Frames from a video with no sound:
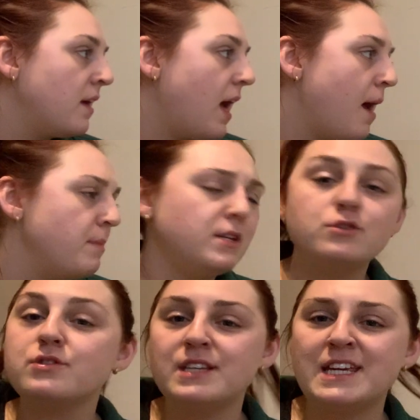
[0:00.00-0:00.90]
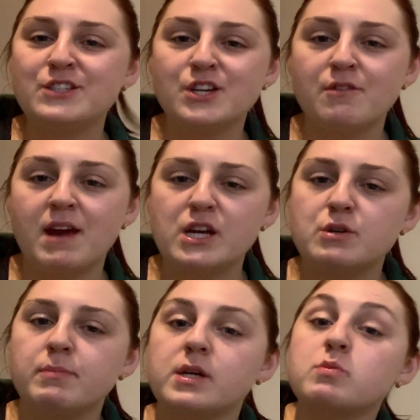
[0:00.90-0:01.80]
It doesn't need
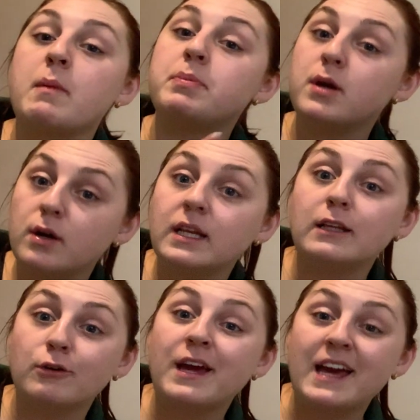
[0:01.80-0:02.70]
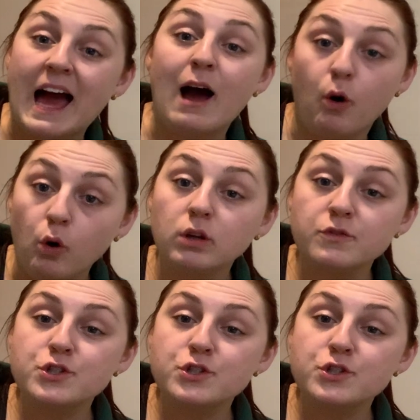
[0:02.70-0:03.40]
duration because we're purely looking at all of